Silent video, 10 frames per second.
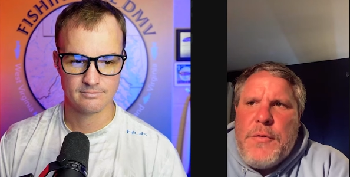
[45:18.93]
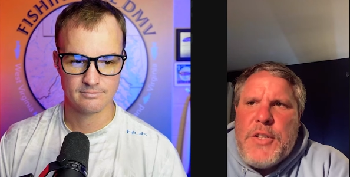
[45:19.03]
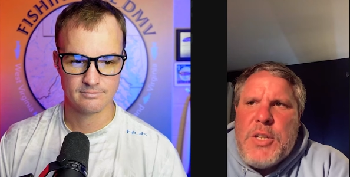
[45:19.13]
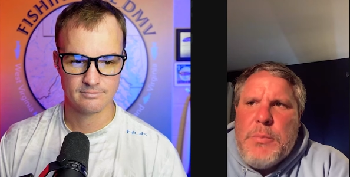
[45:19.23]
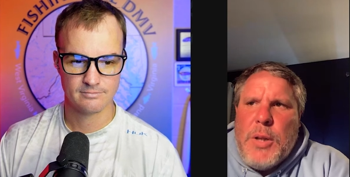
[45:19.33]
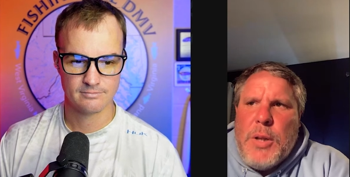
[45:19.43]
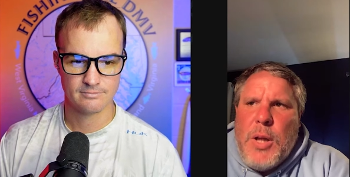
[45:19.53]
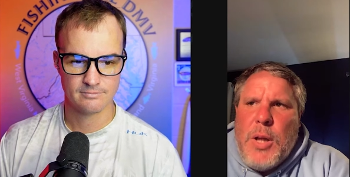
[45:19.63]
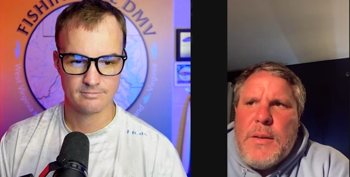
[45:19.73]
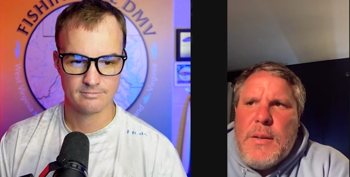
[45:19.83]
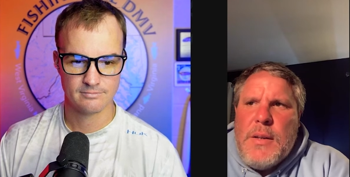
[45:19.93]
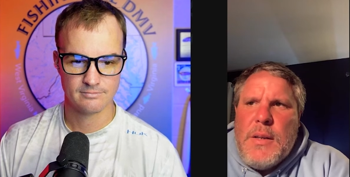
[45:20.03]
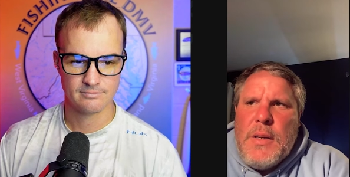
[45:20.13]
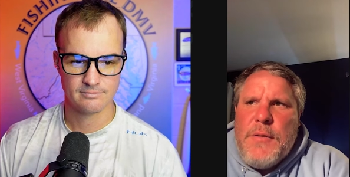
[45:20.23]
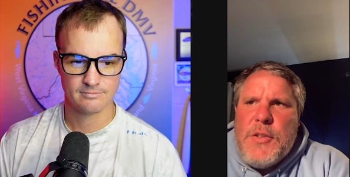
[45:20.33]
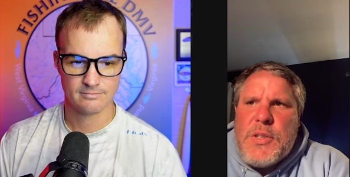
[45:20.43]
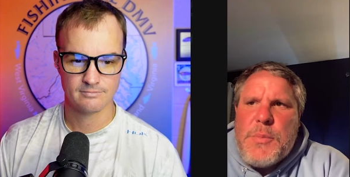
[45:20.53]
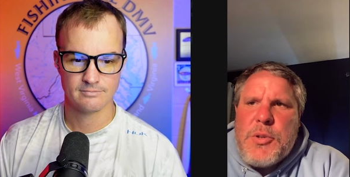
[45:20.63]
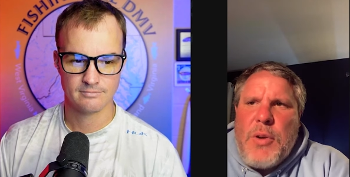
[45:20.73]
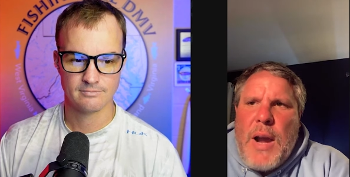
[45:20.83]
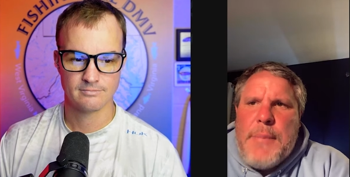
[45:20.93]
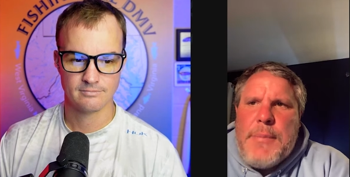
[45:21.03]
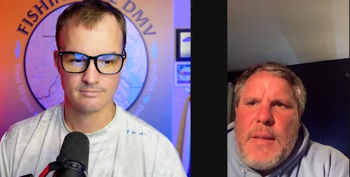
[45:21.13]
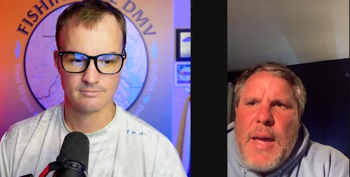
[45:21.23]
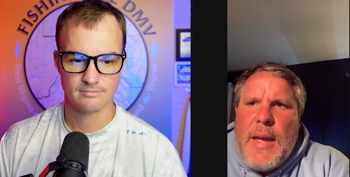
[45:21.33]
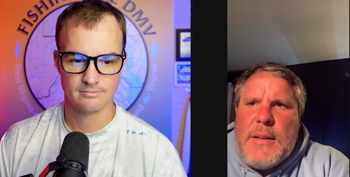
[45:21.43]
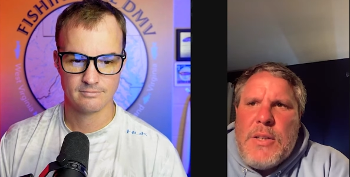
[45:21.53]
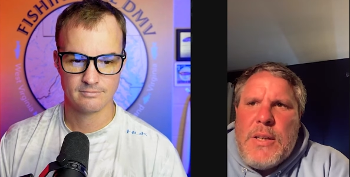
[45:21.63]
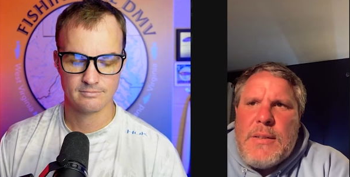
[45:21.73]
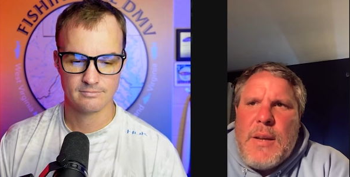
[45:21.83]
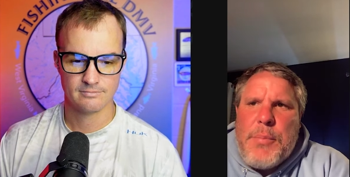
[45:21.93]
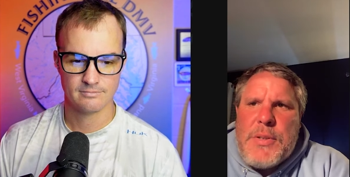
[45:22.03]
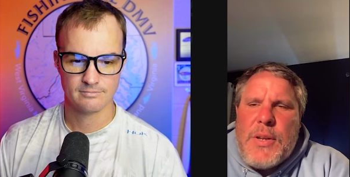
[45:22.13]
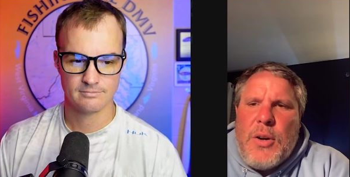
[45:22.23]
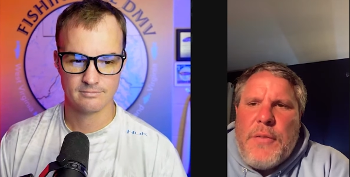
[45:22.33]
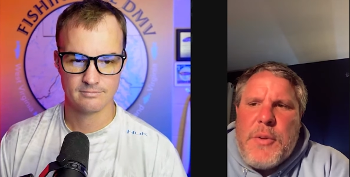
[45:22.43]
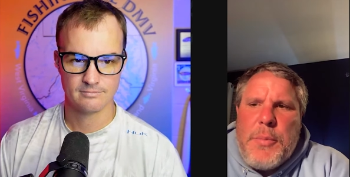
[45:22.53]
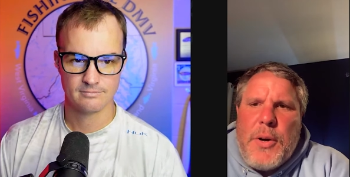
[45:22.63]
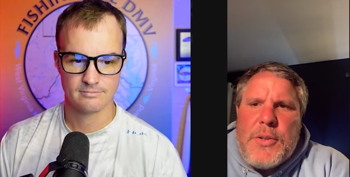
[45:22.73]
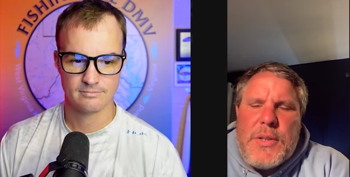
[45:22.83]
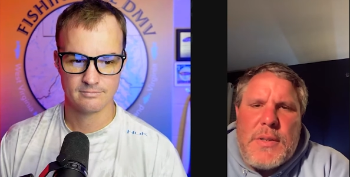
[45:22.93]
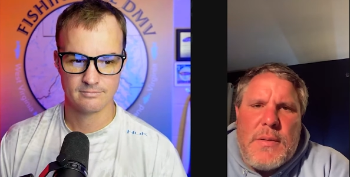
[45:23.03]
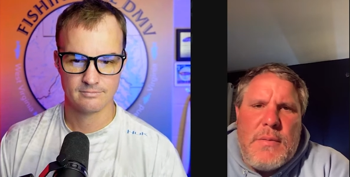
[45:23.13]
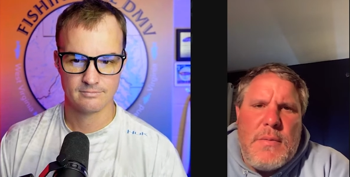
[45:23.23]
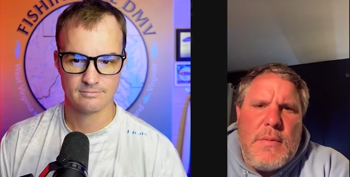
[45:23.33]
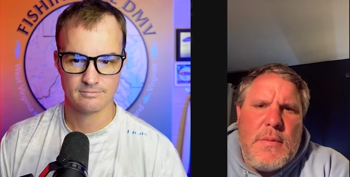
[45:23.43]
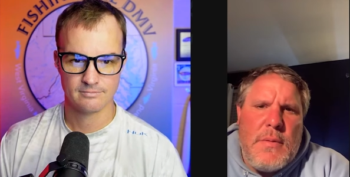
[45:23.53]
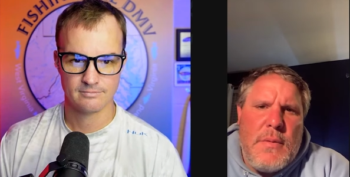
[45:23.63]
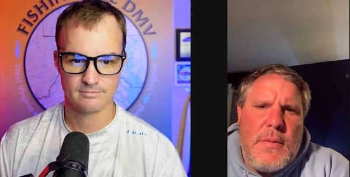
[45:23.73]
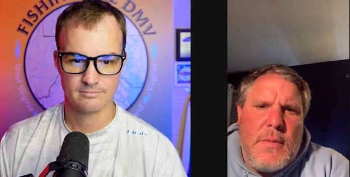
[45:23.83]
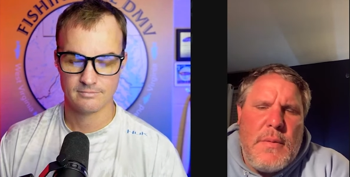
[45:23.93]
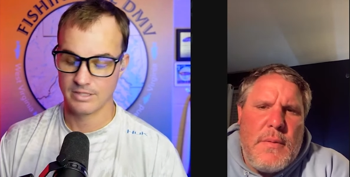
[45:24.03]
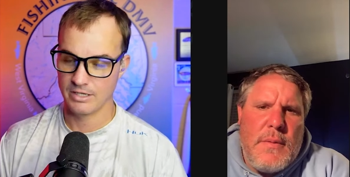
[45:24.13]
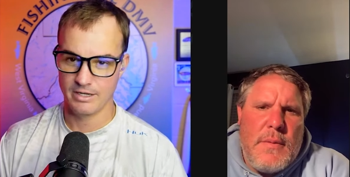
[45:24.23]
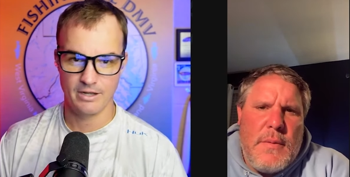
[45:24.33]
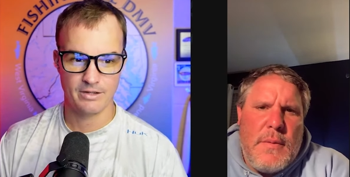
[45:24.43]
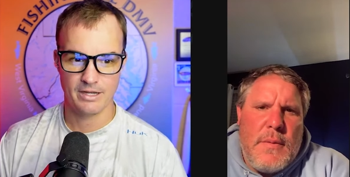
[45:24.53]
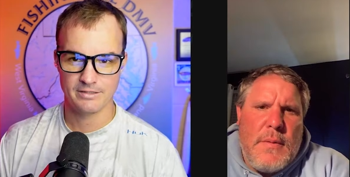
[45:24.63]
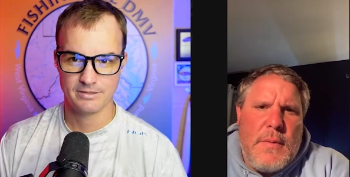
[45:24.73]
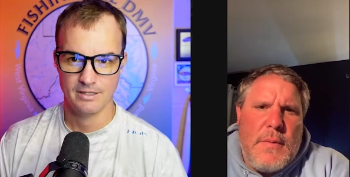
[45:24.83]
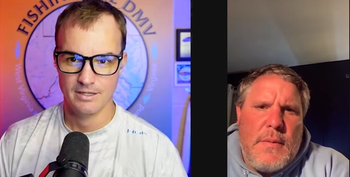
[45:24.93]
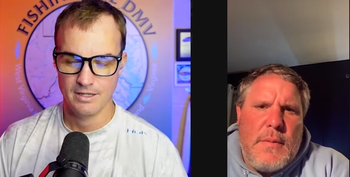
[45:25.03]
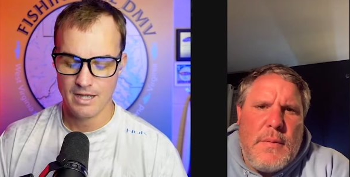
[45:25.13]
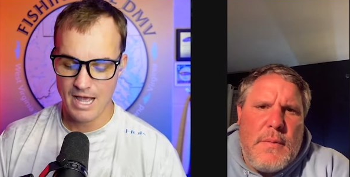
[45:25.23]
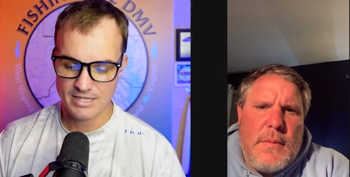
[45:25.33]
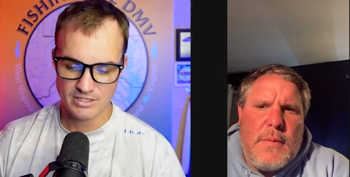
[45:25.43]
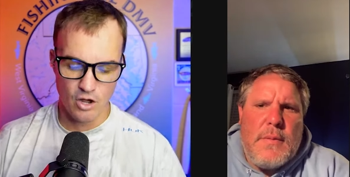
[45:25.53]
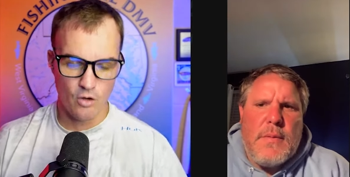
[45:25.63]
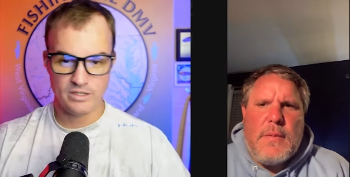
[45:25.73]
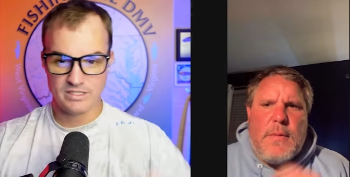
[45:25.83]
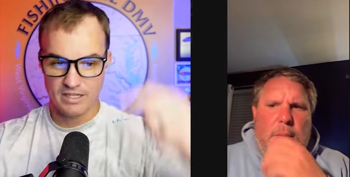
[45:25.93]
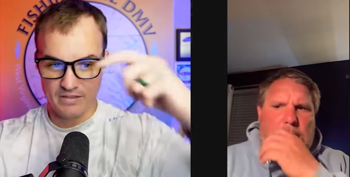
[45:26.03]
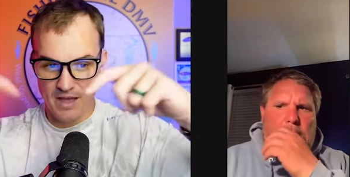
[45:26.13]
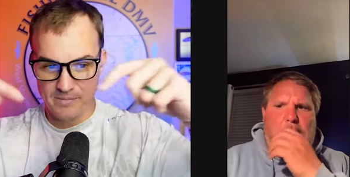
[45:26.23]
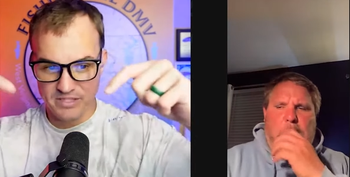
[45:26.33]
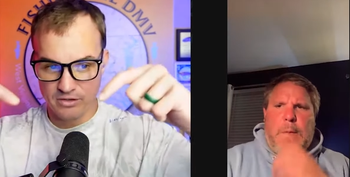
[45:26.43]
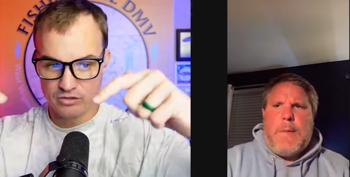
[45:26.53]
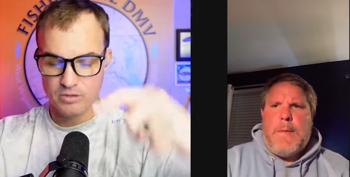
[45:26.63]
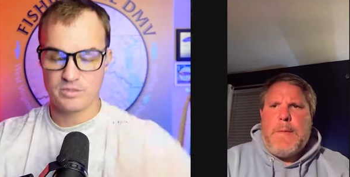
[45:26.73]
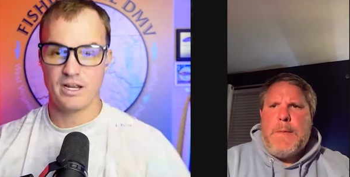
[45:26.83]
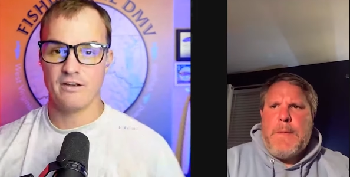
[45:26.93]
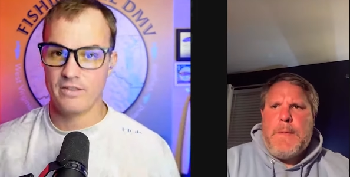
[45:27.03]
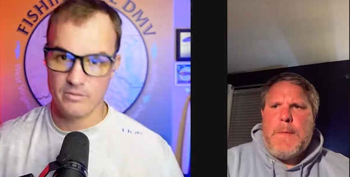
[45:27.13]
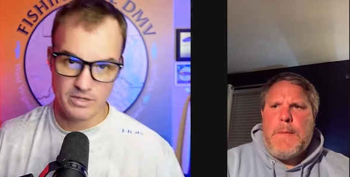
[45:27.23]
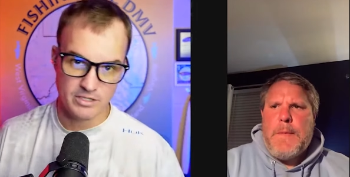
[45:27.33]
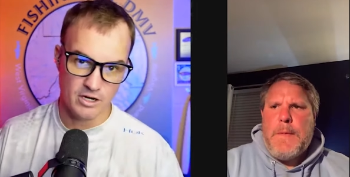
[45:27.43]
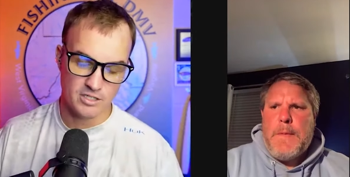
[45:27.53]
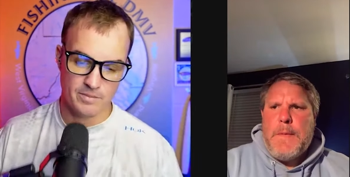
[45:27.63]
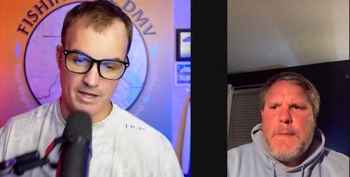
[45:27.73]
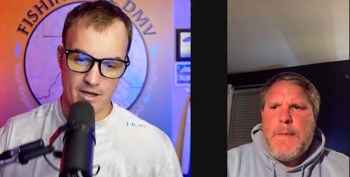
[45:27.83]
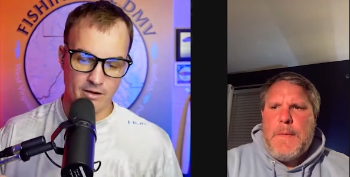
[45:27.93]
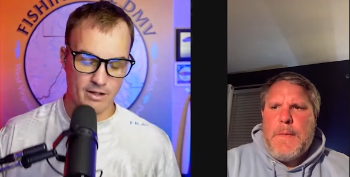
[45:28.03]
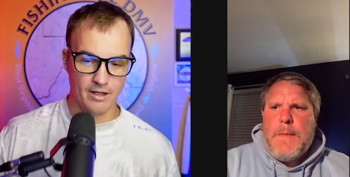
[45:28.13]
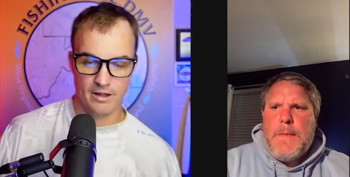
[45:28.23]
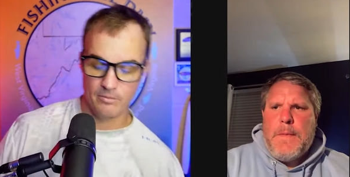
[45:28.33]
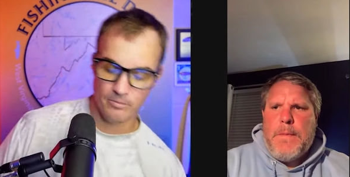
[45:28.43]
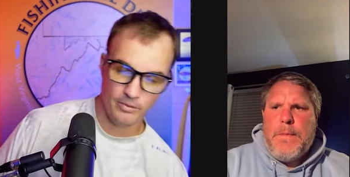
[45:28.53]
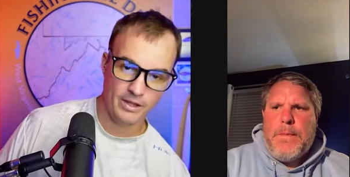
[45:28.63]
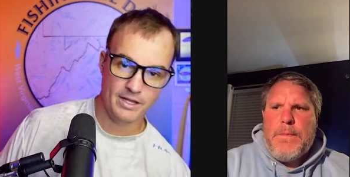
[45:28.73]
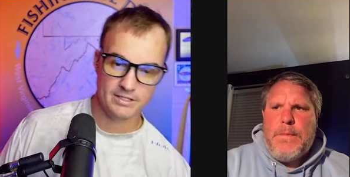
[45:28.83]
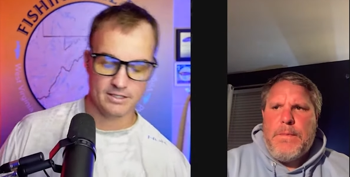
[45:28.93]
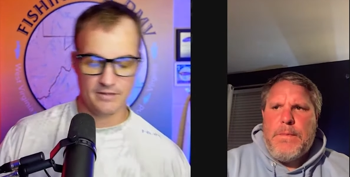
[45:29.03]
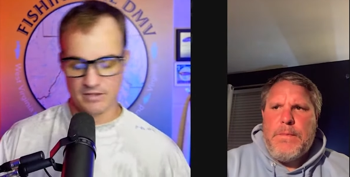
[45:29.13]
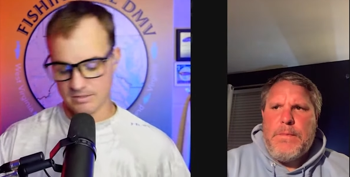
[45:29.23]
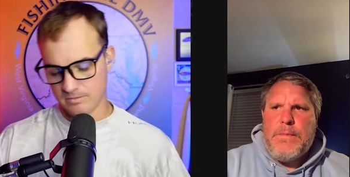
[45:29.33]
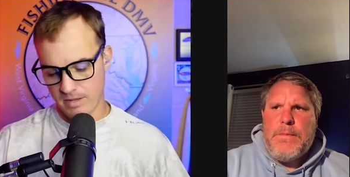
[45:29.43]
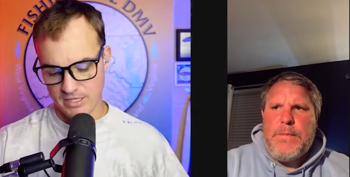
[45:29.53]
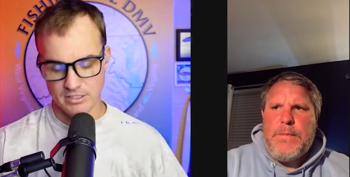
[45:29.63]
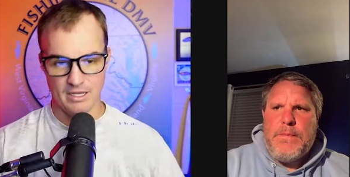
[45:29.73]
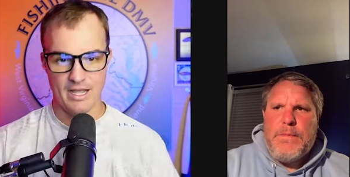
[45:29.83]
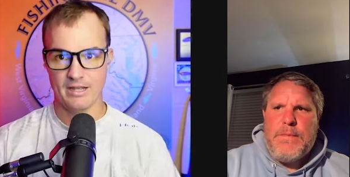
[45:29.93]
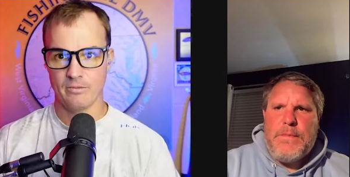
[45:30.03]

Speaker 1: my little fishing blog. If you subscribe to that, you get 10% off your purchase.
Speaker 2: There you go, guys. As always, link in the episode description to everything that we talked about. Please give this page a like.